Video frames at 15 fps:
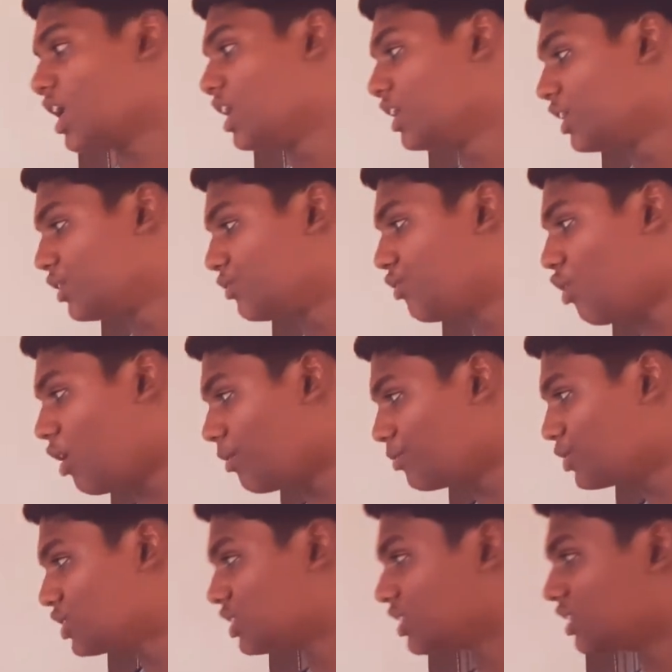it
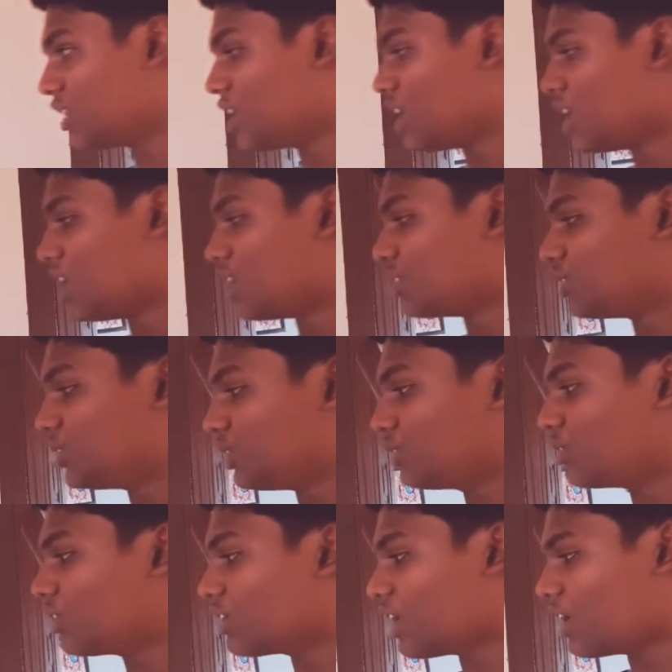forms
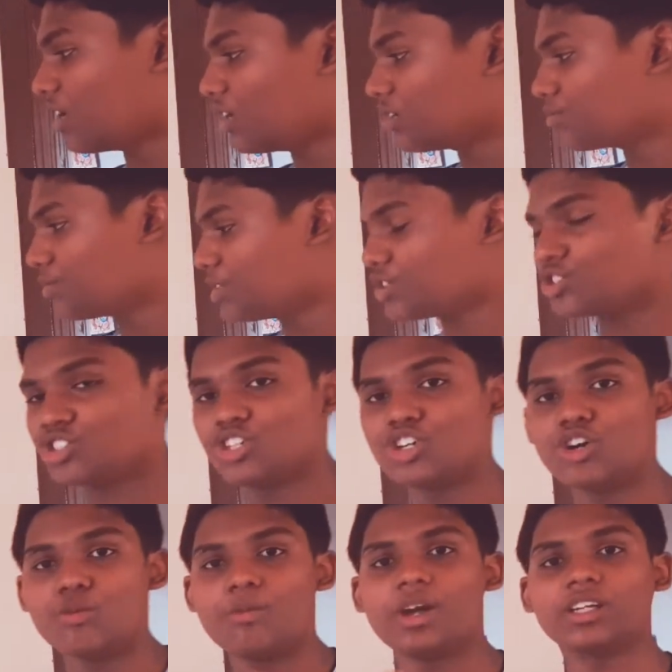zinc granule, means
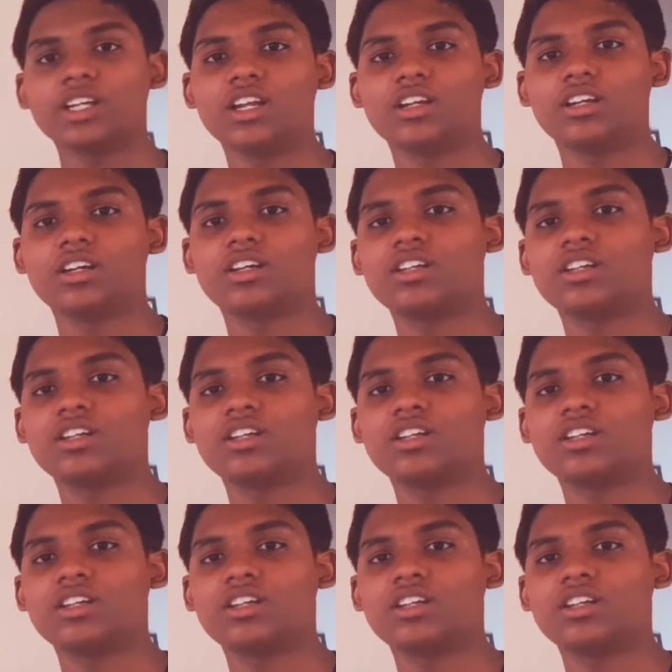zinc metal,